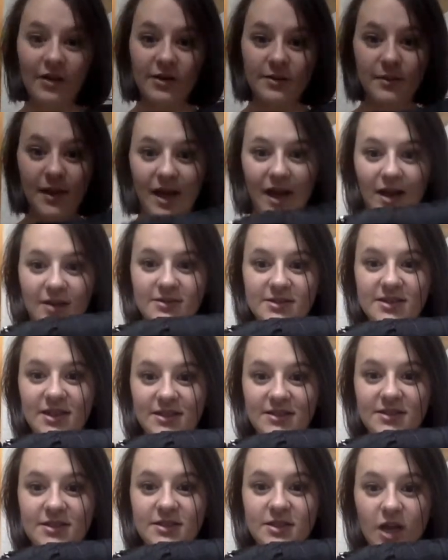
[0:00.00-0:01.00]
my house that
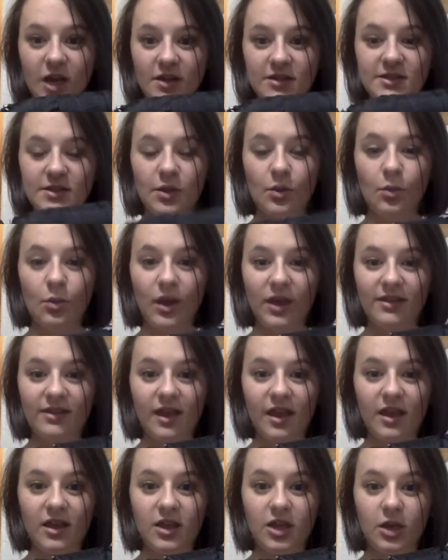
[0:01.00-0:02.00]
starts with a
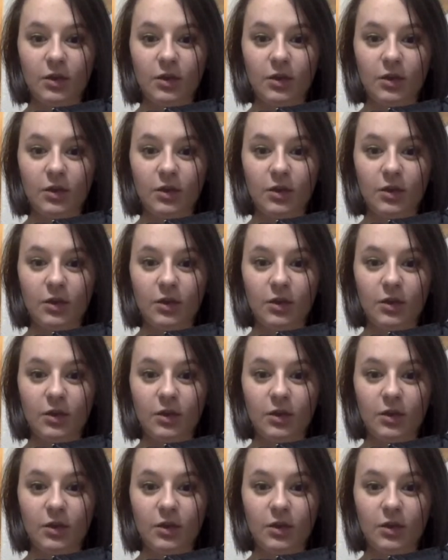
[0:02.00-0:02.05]
U.